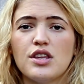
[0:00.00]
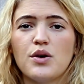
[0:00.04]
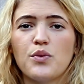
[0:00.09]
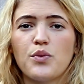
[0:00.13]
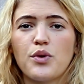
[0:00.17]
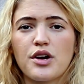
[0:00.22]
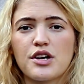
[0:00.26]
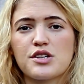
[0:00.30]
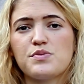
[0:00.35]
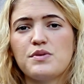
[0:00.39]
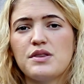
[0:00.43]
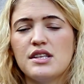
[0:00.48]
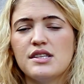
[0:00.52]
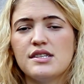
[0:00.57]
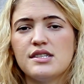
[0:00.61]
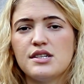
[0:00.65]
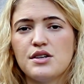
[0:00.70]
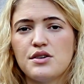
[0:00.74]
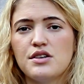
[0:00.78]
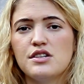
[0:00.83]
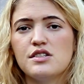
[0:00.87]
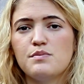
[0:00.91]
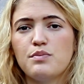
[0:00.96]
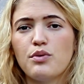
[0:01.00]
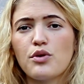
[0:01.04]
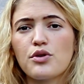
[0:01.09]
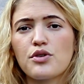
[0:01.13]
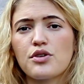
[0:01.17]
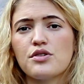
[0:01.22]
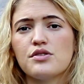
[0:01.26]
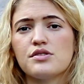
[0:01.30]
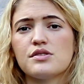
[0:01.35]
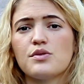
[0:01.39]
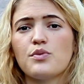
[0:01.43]
that works within Syria's
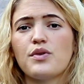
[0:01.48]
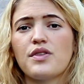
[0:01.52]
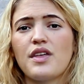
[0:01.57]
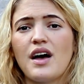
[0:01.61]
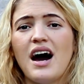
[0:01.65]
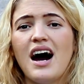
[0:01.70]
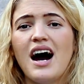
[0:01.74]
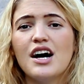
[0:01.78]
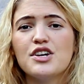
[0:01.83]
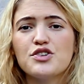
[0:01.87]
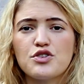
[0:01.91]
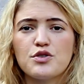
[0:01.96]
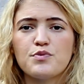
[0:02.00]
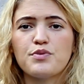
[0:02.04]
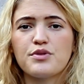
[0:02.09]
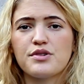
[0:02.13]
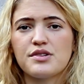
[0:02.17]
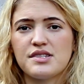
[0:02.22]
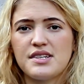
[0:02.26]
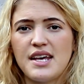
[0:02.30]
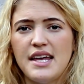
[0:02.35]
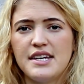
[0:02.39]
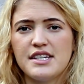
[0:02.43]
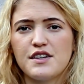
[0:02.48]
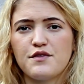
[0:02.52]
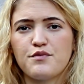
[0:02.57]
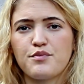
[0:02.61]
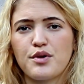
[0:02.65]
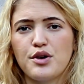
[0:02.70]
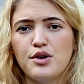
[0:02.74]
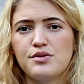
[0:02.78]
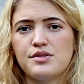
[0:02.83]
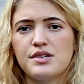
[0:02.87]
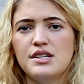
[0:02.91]
borders with 100% of
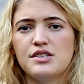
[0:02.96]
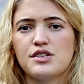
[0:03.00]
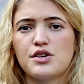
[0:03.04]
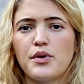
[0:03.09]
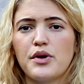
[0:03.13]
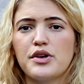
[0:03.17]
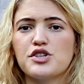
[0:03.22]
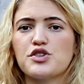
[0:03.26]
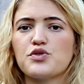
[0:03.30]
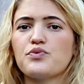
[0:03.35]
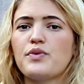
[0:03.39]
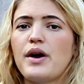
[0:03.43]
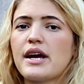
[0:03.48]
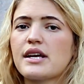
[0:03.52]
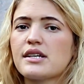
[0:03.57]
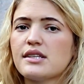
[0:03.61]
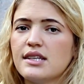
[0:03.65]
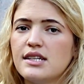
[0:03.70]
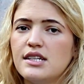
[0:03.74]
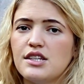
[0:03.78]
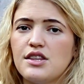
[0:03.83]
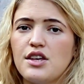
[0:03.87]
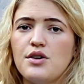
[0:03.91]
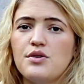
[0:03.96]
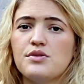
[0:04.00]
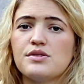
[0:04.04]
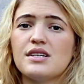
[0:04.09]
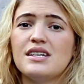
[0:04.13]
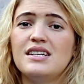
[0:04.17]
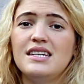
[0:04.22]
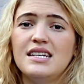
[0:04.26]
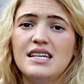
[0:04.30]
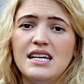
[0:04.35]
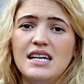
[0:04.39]
proceeds going directly to those
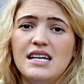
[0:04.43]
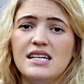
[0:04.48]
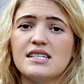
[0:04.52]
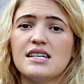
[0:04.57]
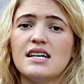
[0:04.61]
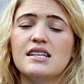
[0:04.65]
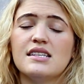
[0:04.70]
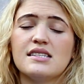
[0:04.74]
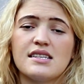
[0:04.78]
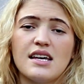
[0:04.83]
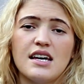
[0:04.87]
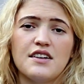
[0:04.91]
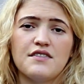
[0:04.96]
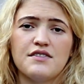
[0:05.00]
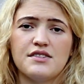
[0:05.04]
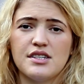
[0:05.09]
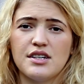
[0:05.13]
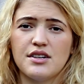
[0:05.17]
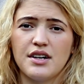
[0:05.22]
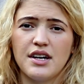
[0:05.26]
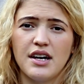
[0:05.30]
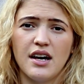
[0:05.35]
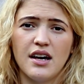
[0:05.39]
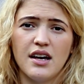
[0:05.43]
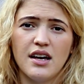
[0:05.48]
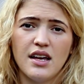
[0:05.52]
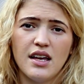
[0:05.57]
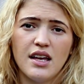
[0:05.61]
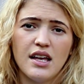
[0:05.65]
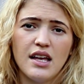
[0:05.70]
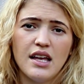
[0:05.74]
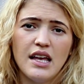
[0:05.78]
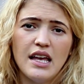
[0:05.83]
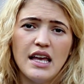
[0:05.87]
in need inside of Syria.
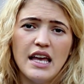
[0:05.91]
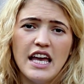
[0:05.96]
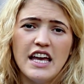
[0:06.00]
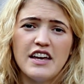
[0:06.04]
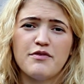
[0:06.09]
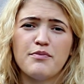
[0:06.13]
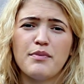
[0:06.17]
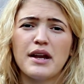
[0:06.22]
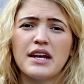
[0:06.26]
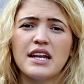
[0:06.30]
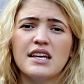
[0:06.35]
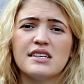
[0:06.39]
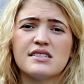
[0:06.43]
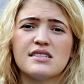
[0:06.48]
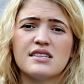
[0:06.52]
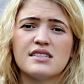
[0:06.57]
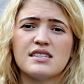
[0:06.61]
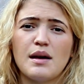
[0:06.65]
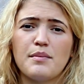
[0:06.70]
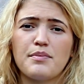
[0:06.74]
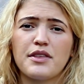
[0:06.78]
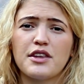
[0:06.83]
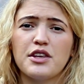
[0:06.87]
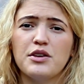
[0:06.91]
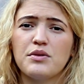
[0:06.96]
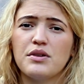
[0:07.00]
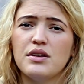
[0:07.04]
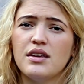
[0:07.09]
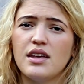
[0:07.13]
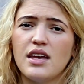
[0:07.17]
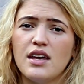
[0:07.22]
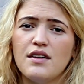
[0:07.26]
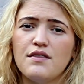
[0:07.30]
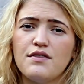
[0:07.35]
If money isn't something you
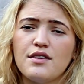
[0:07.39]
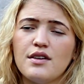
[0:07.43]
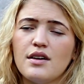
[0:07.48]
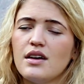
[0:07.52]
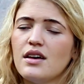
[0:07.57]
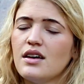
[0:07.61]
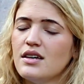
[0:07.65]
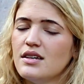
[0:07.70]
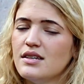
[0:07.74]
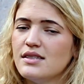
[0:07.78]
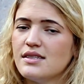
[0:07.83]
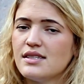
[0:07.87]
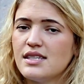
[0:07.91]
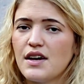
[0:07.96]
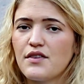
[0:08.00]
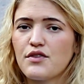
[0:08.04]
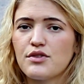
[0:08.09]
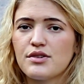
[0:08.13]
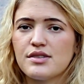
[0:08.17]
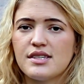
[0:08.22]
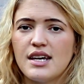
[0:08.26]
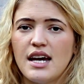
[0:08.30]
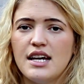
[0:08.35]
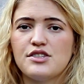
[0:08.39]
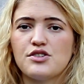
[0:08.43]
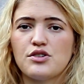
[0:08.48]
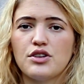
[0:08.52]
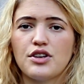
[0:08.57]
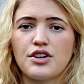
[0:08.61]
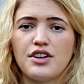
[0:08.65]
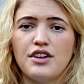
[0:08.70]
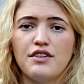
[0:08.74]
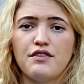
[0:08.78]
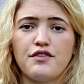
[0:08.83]
can give, several sites are
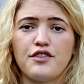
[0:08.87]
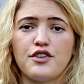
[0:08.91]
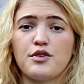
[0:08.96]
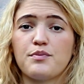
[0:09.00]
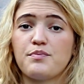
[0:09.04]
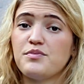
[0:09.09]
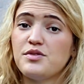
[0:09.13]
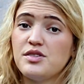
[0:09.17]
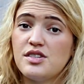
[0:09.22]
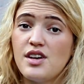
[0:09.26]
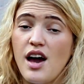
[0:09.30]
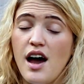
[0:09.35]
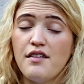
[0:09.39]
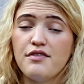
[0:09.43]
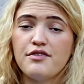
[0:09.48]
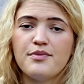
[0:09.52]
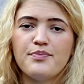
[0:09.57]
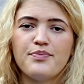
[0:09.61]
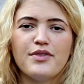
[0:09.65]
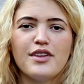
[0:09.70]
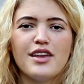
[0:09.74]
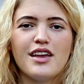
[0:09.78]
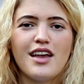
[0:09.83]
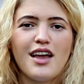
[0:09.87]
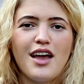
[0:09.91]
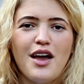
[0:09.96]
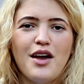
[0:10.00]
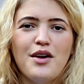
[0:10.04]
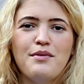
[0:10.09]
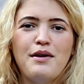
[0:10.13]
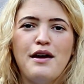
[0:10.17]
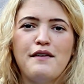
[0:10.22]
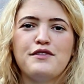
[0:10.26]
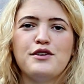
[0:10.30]
looking for stuff.
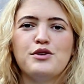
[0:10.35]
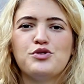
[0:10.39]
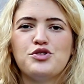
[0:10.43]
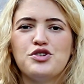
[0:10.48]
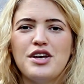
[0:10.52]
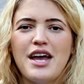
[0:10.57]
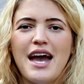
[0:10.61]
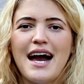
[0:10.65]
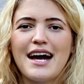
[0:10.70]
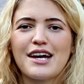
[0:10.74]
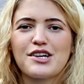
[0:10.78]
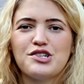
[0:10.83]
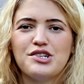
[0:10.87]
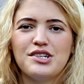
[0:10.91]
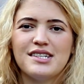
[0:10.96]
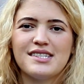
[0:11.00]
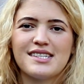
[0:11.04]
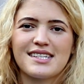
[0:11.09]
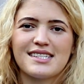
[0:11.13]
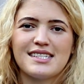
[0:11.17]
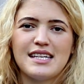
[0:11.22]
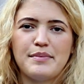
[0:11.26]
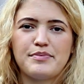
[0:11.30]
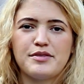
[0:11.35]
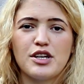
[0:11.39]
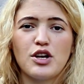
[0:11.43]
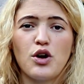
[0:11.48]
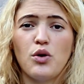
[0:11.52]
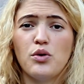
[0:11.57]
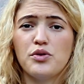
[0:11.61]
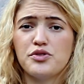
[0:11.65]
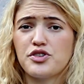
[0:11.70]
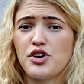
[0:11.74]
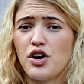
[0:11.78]
Refugee Action is accepting
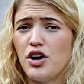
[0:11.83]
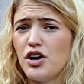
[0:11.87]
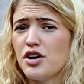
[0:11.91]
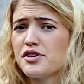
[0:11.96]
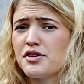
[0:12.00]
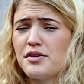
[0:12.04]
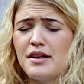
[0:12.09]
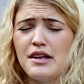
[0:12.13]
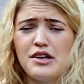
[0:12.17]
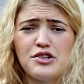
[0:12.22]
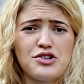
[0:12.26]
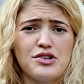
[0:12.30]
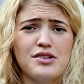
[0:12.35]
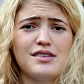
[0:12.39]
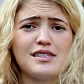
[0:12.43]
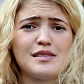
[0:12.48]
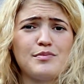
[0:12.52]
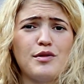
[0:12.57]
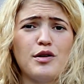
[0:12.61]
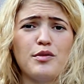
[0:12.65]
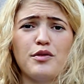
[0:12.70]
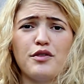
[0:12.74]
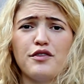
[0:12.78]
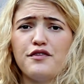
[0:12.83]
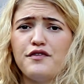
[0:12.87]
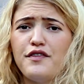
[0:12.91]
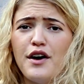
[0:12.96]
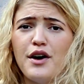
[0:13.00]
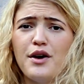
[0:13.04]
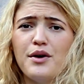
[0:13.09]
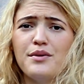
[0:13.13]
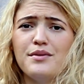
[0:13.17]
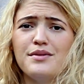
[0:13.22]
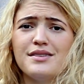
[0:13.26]
old car donations, mobile
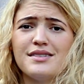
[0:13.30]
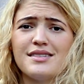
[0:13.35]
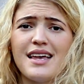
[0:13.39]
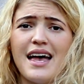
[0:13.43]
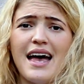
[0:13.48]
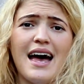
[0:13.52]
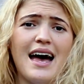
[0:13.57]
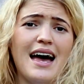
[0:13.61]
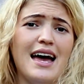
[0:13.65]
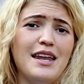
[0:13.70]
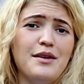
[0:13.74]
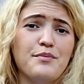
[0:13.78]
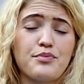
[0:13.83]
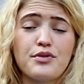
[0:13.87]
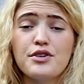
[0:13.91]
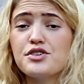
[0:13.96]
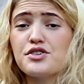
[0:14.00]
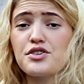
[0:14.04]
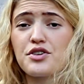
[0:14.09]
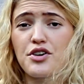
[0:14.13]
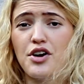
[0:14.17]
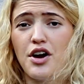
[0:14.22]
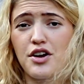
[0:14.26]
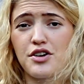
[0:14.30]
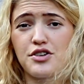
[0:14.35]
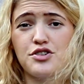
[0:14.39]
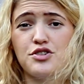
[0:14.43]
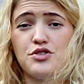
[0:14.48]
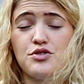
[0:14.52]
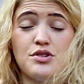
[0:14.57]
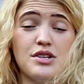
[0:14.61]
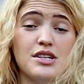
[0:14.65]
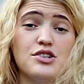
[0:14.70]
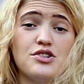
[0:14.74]
phones, and printer
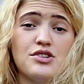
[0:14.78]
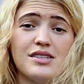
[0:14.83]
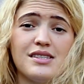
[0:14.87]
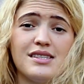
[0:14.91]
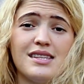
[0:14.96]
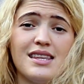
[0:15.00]
cartridges